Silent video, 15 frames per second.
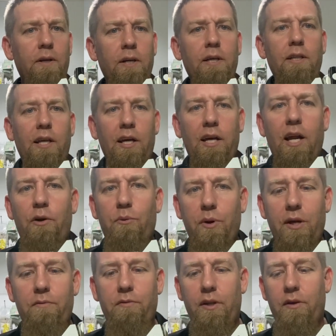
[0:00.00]
that kind of
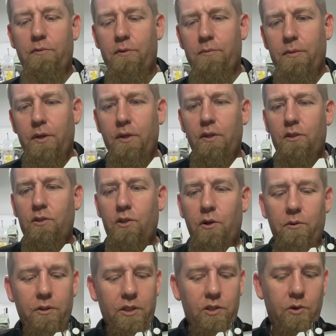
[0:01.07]
red flavor. So
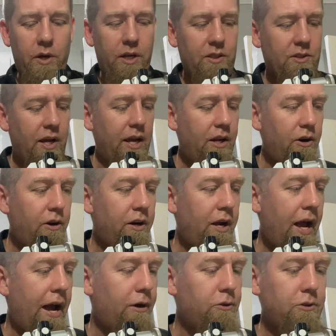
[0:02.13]
let's go ahead and tie in our
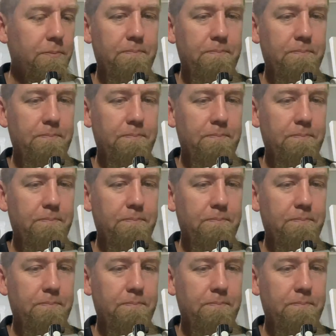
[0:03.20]
hackles.